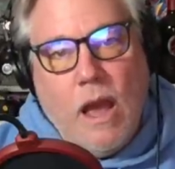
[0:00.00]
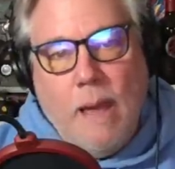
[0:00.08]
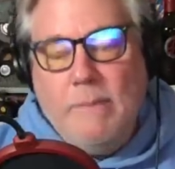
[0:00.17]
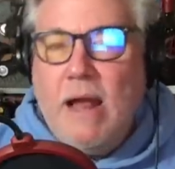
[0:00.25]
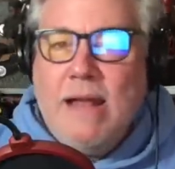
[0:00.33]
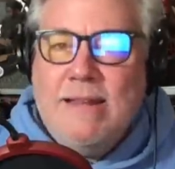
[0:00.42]

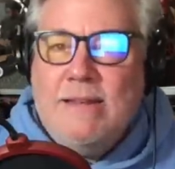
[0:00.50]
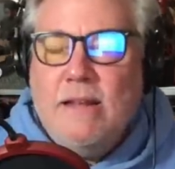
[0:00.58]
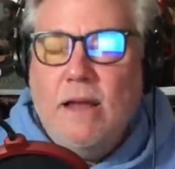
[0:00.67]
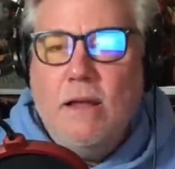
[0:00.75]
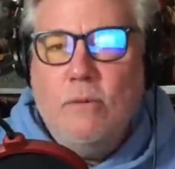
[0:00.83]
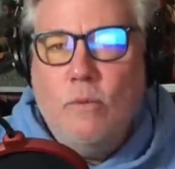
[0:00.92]
I mean,
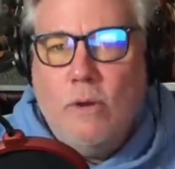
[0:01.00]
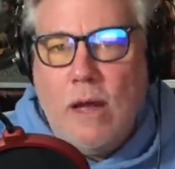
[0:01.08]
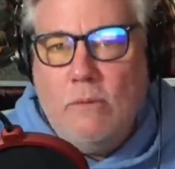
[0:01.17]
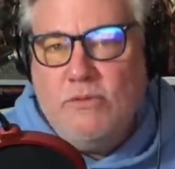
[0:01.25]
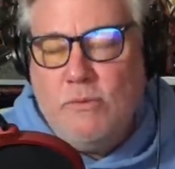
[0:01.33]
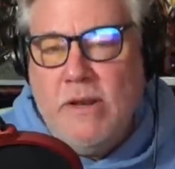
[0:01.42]

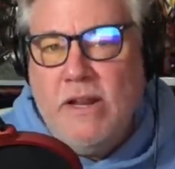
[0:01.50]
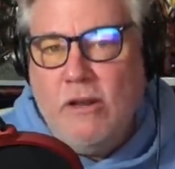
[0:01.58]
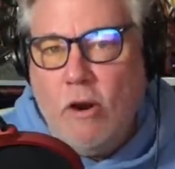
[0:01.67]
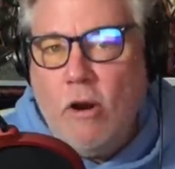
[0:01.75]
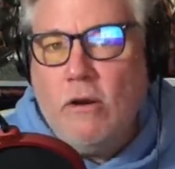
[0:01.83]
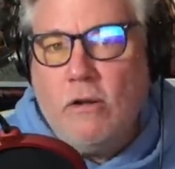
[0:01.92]
I was reading
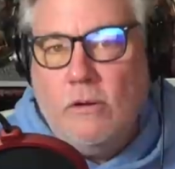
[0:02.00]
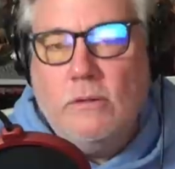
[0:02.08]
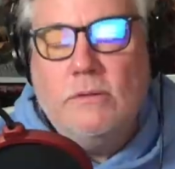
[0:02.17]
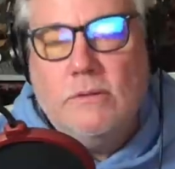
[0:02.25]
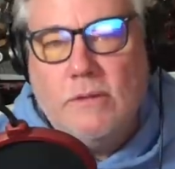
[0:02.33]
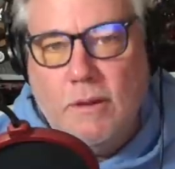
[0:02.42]
an article